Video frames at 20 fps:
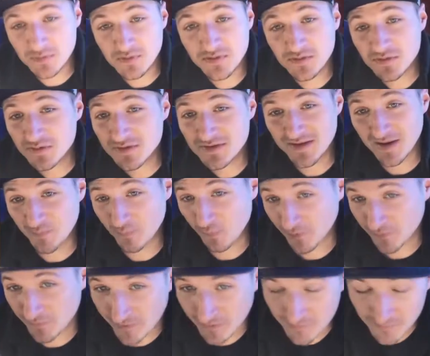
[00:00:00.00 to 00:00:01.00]
Pikachu is
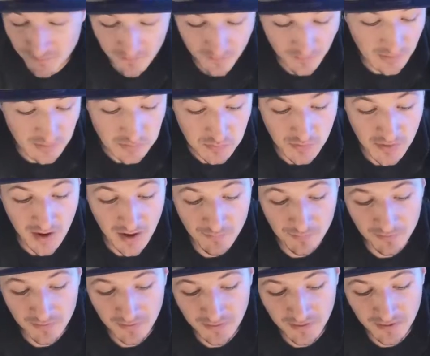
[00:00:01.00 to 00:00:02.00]
9.5. I was pretty
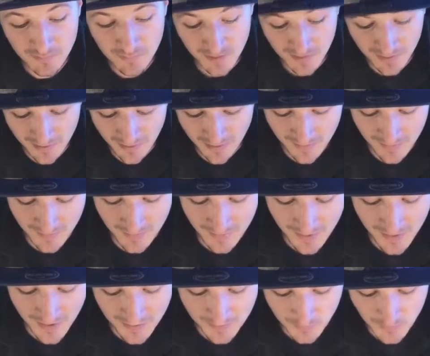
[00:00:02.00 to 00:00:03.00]
happy when that came back. And
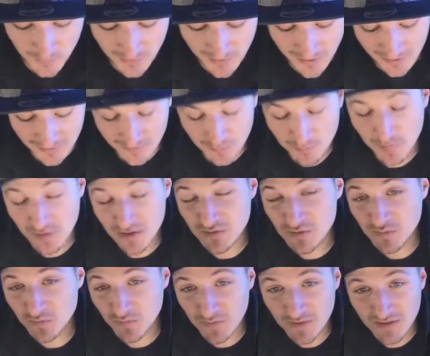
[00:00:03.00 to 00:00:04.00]
then we got the
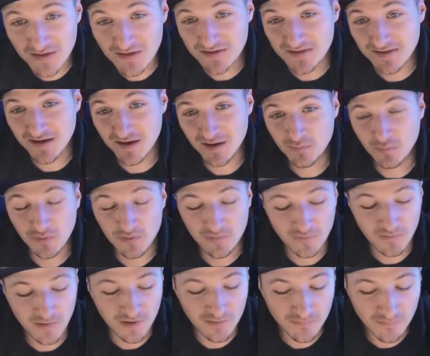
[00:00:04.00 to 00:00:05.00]
Pikachu V is a
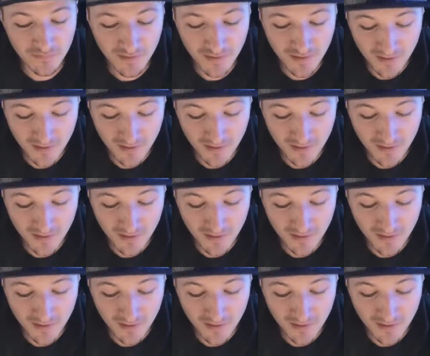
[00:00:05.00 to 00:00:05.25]
9.5.